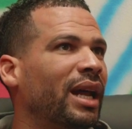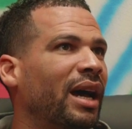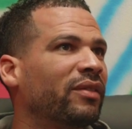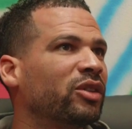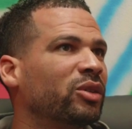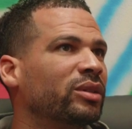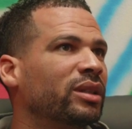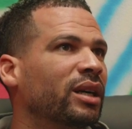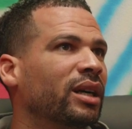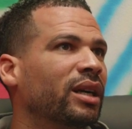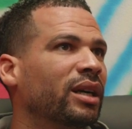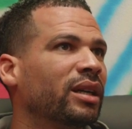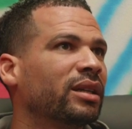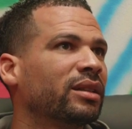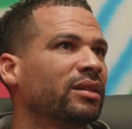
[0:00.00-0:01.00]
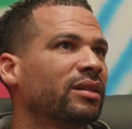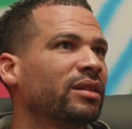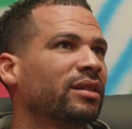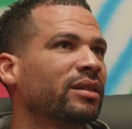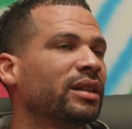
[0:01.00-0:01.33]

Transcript: have you done